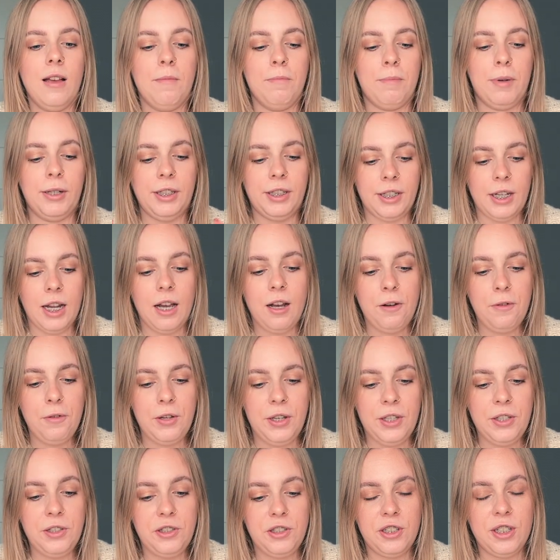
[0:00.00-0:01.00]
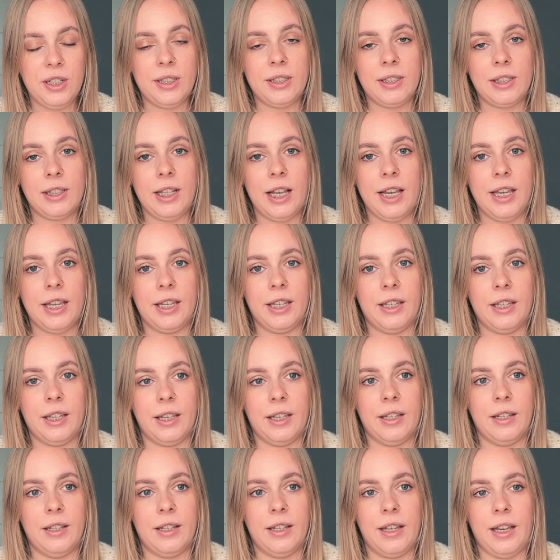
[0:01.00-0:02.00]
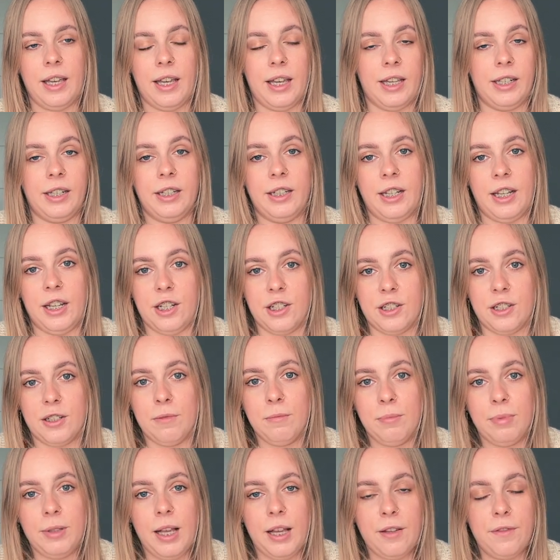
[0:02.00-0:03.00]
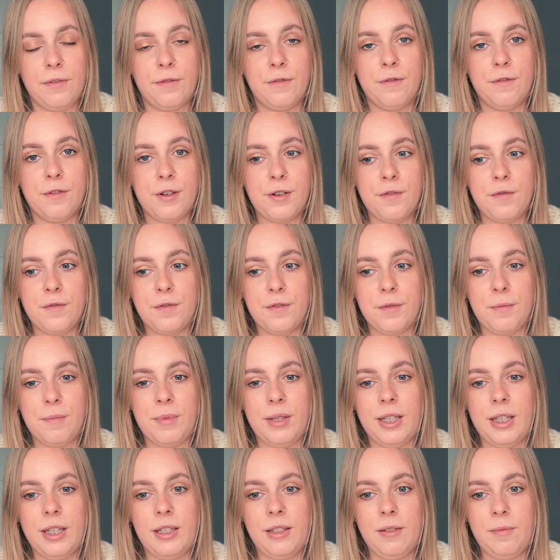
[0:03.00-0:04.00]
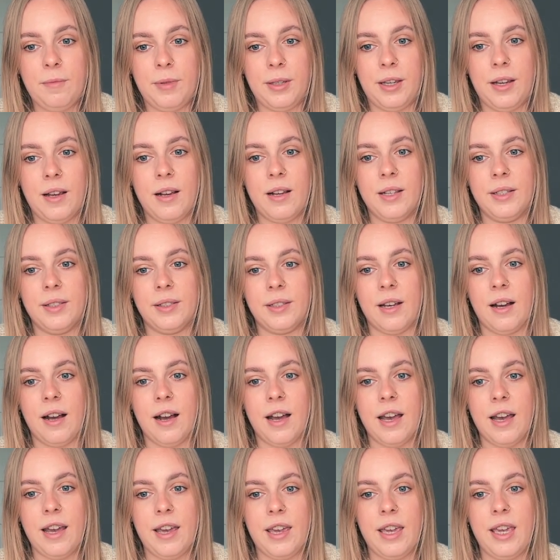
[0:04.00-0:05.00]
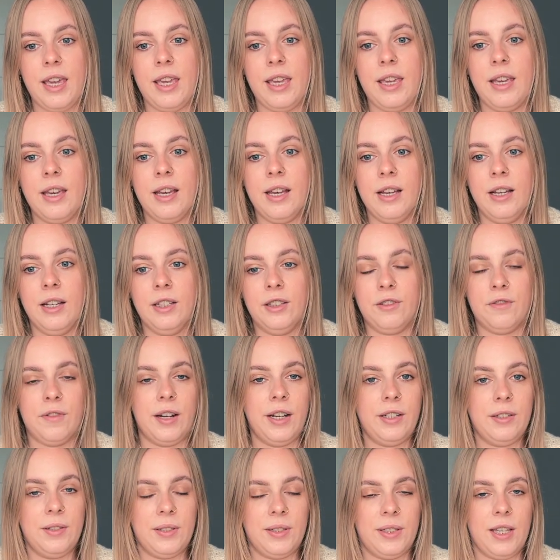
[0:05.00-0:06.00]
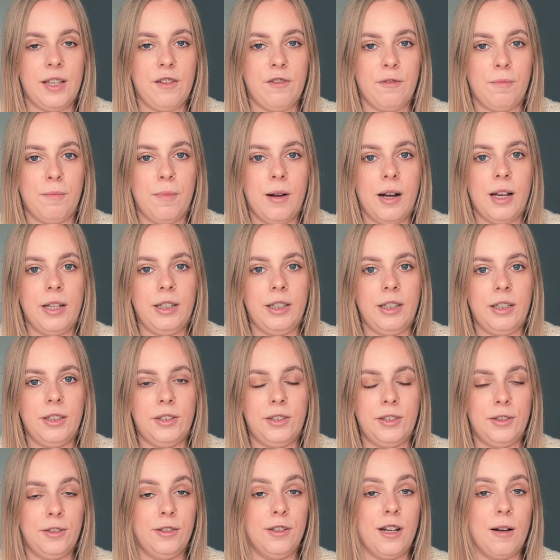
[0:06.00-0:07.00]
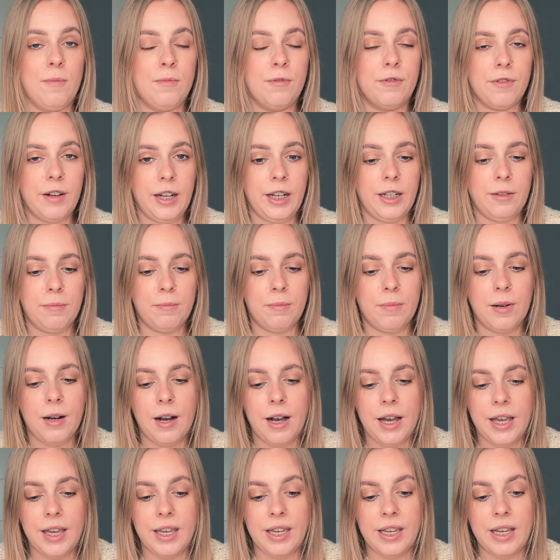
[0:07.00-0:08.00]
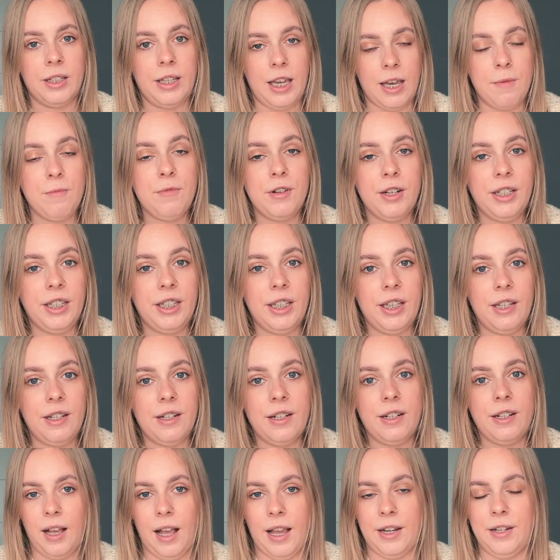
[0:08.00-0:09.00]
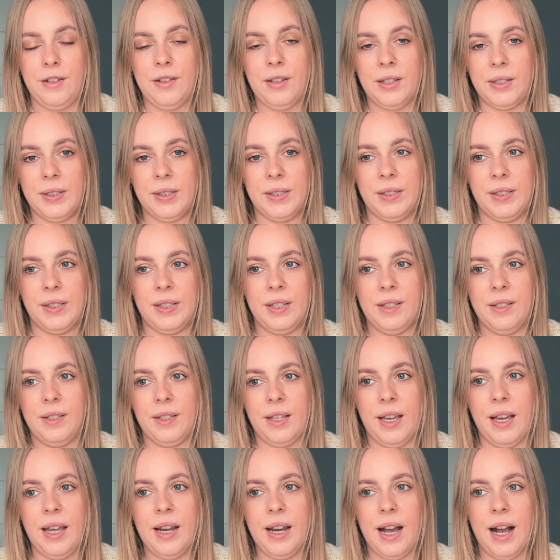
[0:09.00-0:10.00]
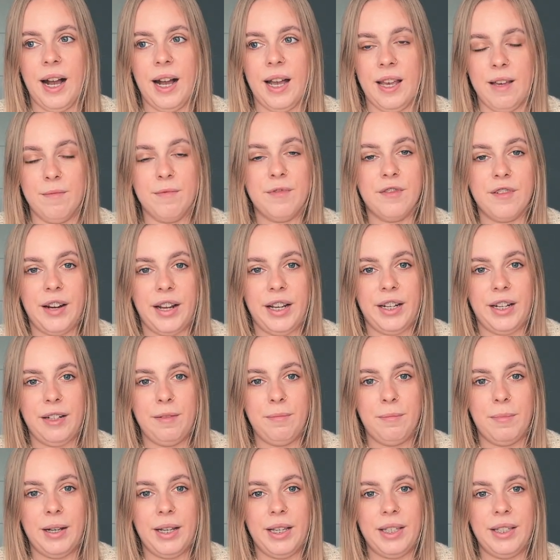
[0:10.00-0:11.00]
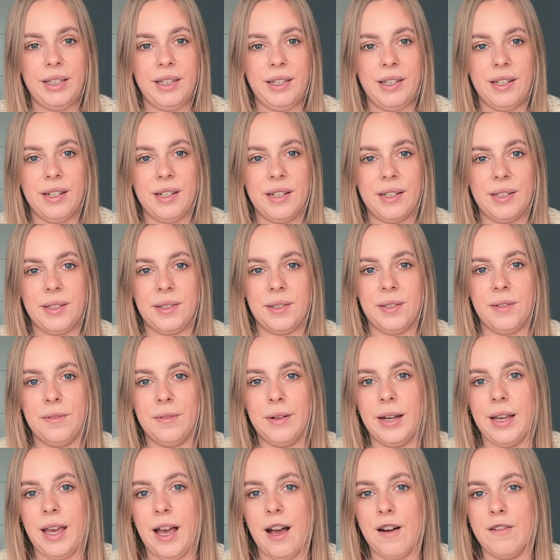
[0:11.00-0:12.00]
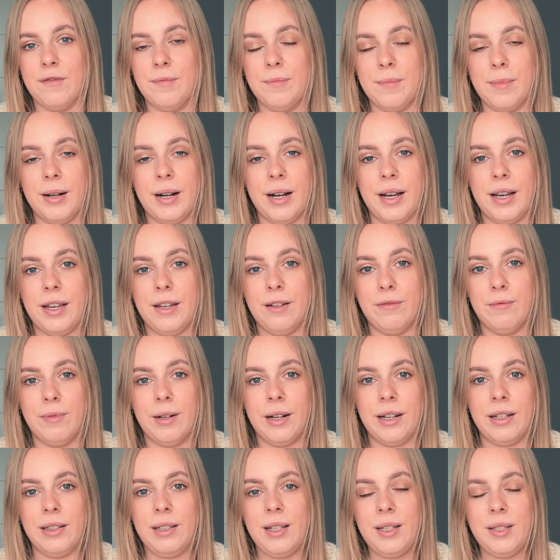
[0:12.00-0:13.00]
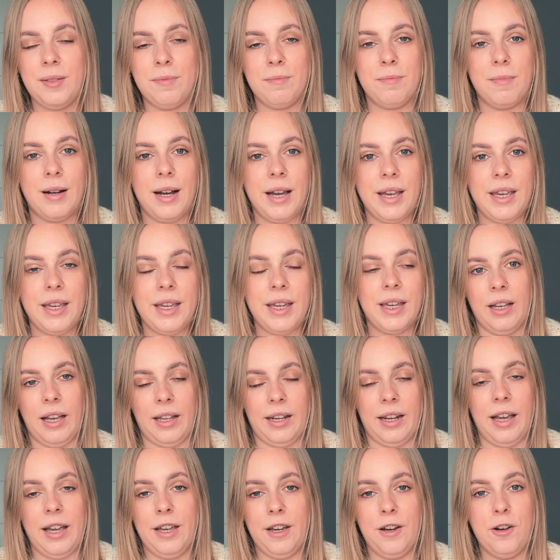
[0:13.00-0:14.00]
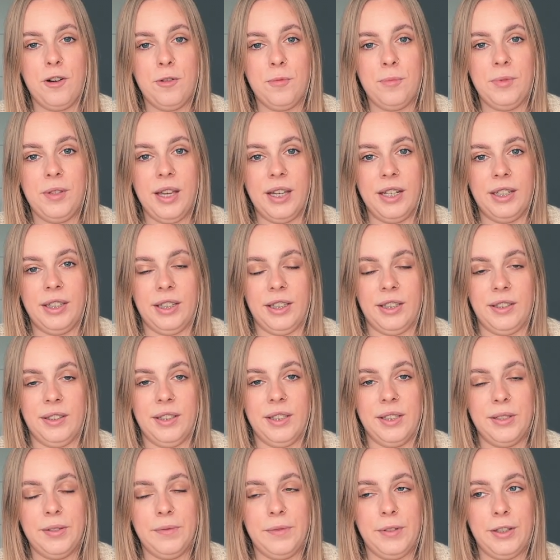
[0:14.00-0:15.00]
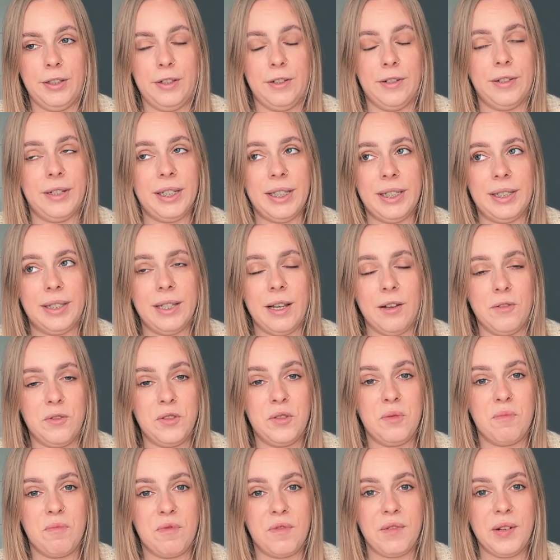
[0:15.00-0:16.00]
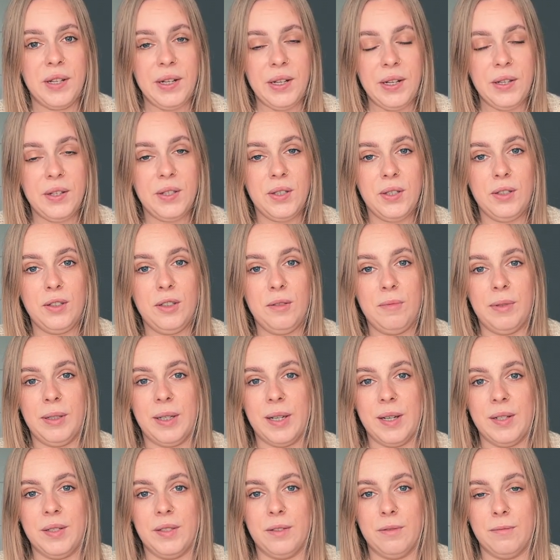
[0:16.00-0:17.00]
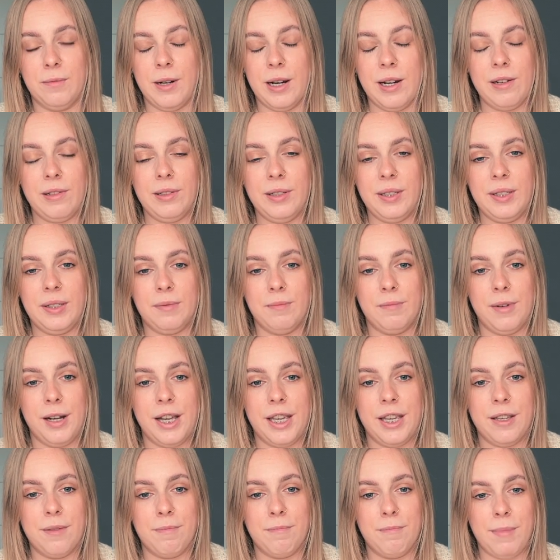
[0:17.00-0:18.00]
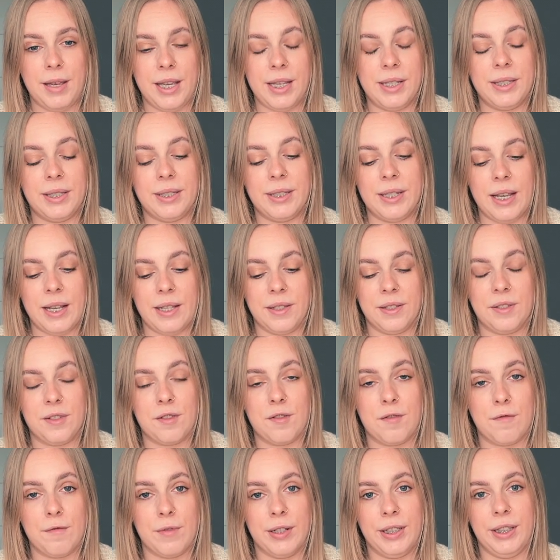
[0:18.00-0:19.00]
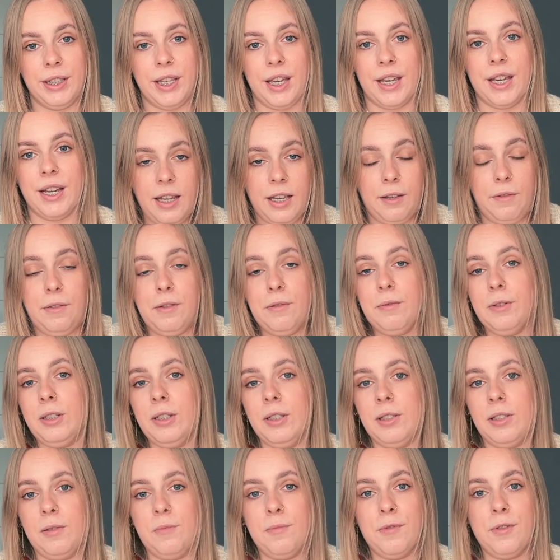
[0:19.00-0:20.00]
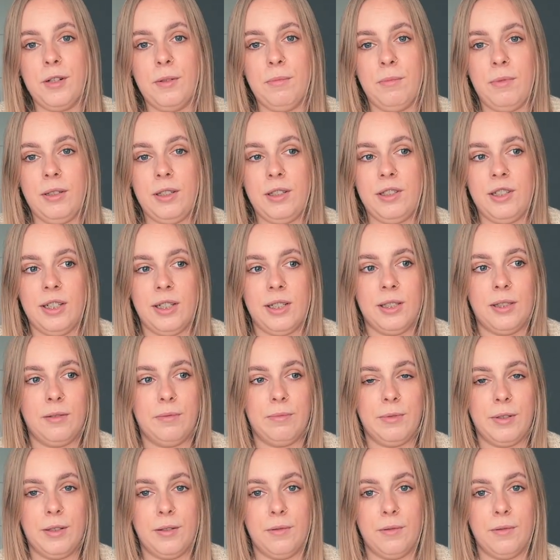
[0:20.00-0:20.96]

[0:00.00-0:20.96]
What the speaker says: But now it's just like a donation platform for me because I try to save money to upgrade my camera gear, and you can see that I upgraded my gear, so I have my wireless mic, and I hope that in this video it sounds pretty good because wireless mic makes sense, really. If you want to support me just with